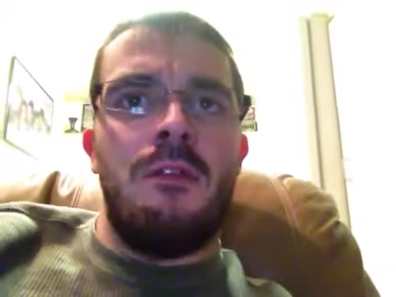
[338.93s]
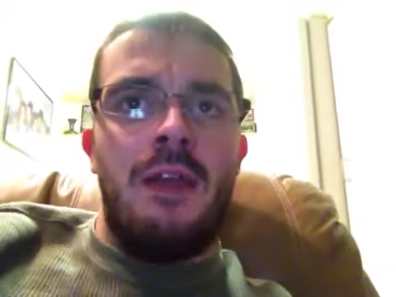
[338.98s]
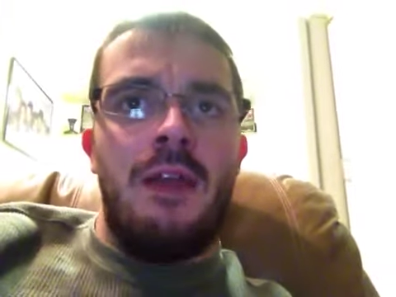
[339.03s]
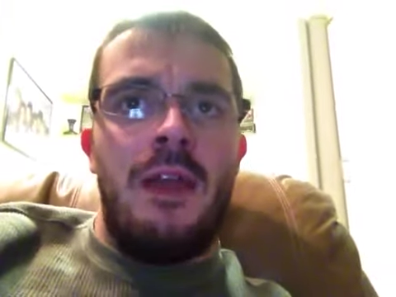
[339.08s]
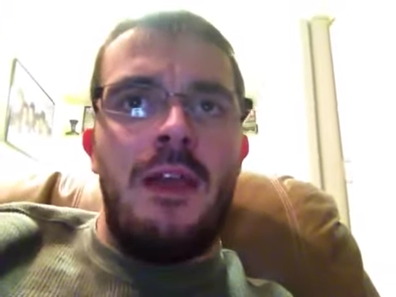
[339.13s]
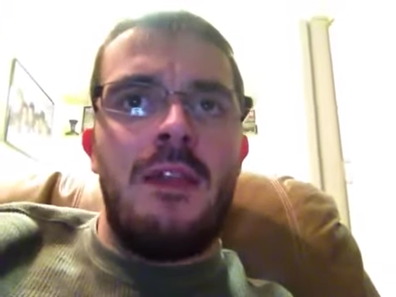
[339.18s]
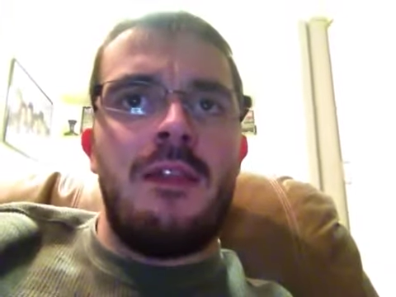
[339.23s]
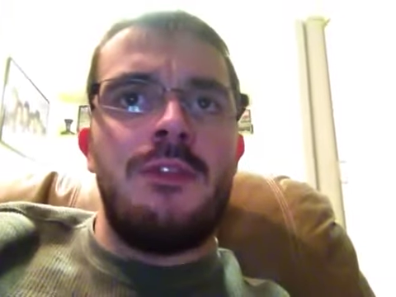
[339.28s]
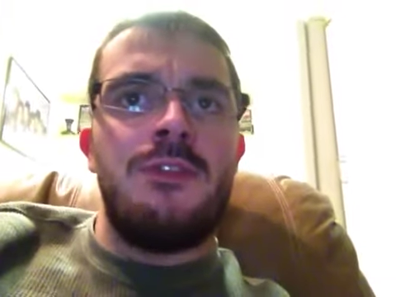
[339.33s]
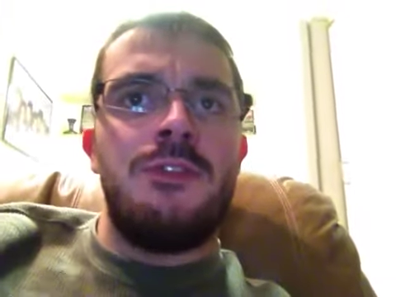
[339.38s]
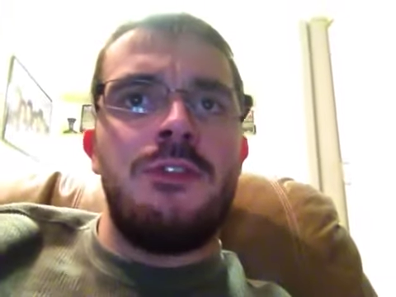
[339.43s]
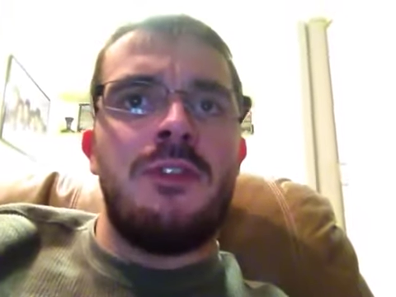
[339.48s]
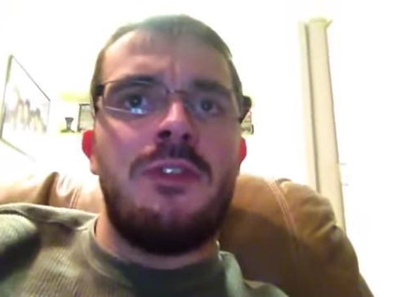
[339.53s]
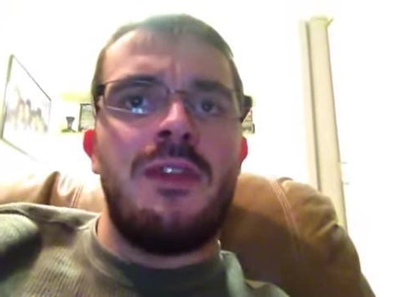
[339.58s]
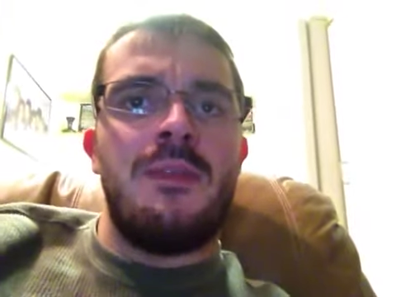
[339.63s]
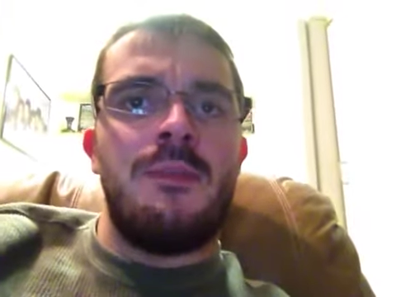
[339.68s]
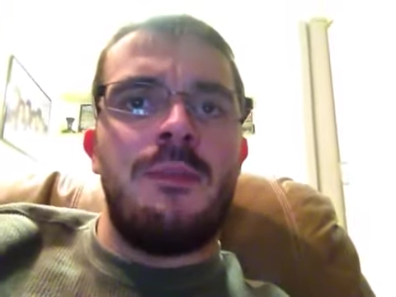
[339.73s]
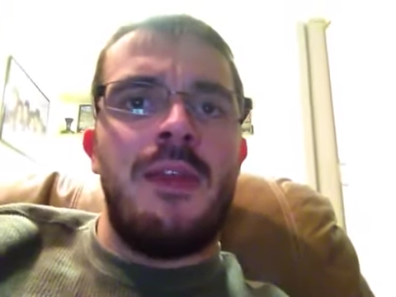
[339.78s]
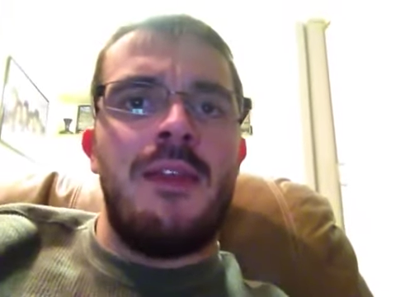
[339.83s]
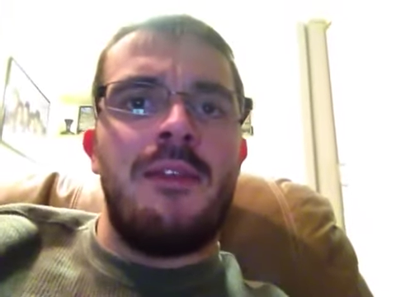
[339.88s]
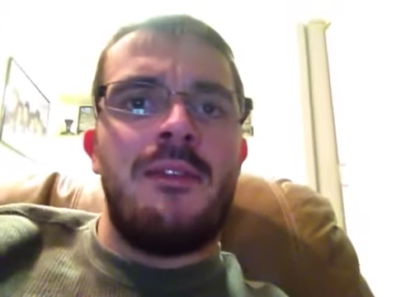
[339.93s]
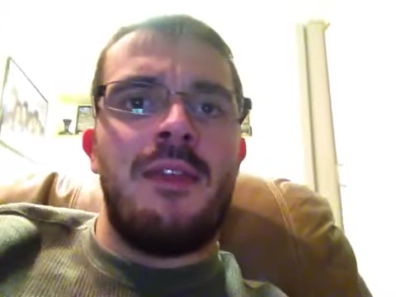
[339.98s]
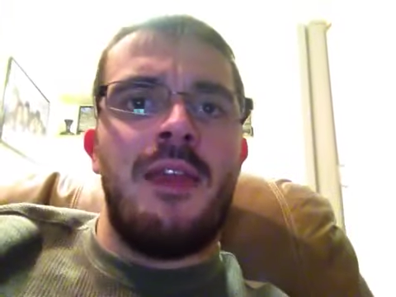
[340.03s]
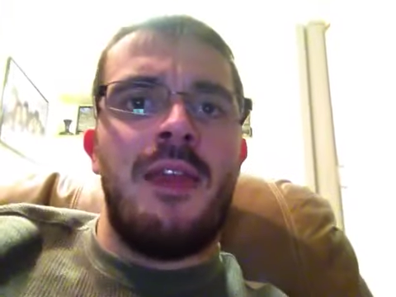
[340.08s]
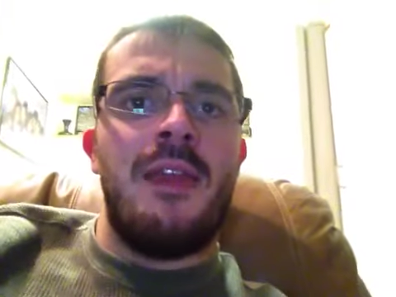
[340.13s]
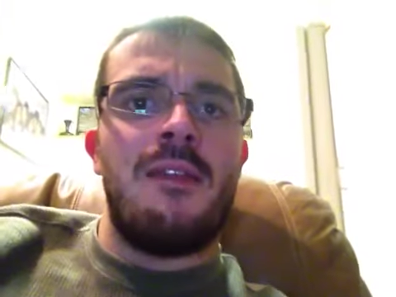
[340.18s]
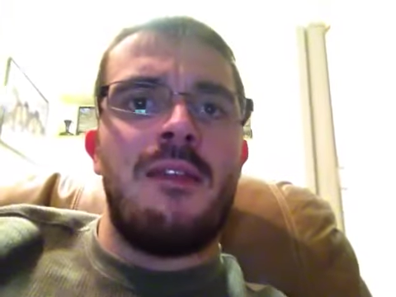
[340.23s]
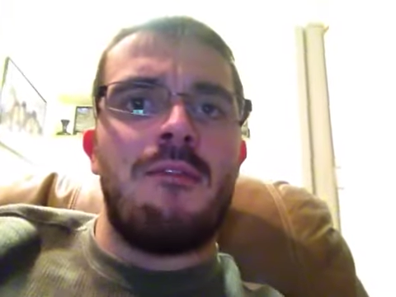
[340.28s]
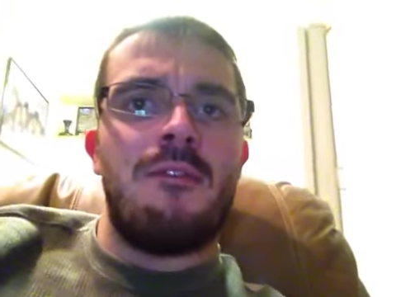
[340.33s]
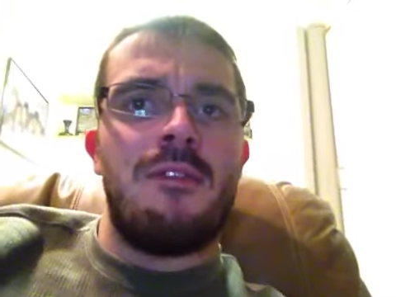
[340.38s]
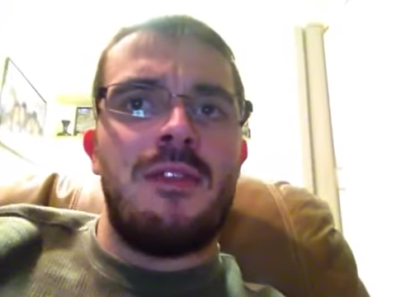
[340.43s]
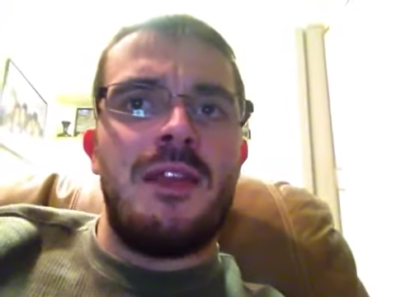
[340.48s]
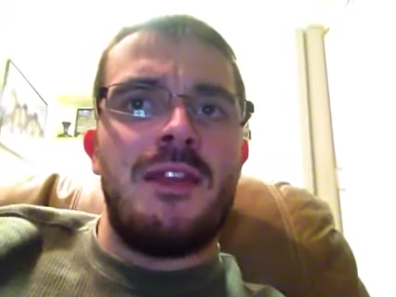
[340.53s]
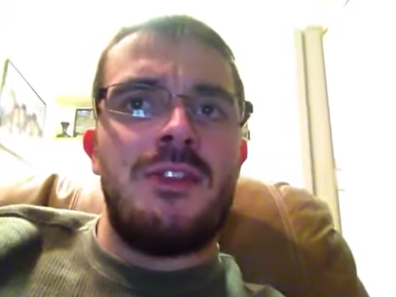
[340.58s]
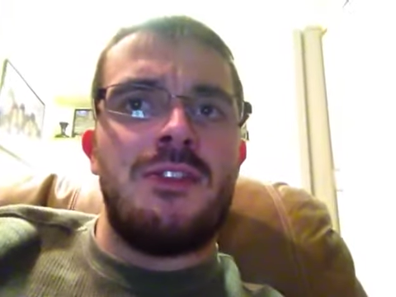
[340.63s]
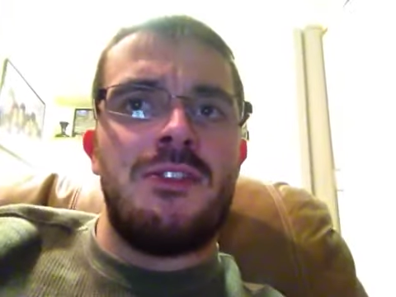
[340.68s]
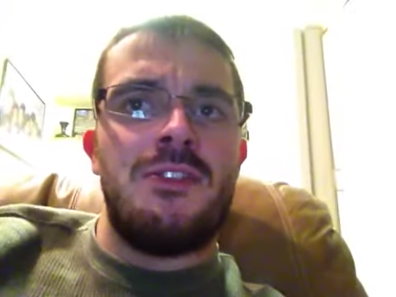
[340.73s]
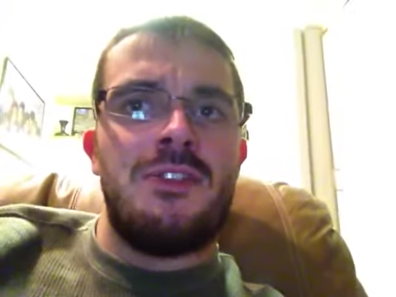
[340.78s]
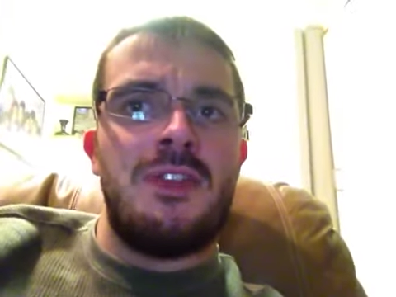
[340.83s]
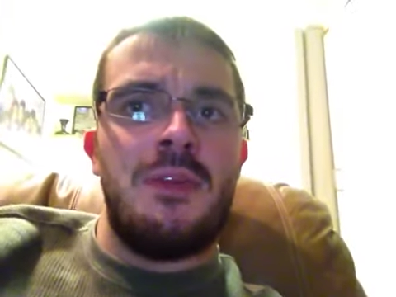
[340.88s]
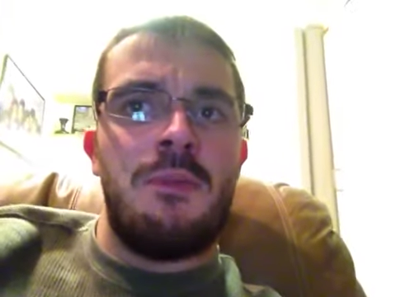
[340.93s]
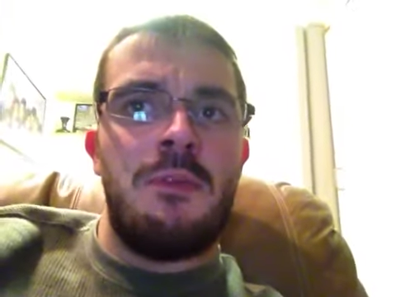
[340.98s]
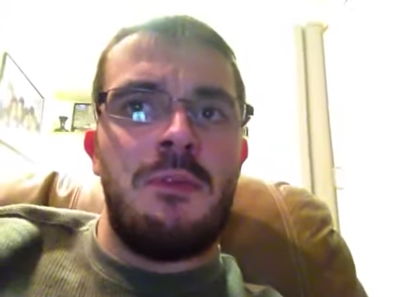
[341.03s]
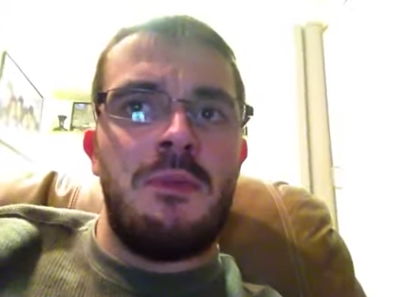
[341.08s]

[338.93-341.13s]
way that you can maintain a relationship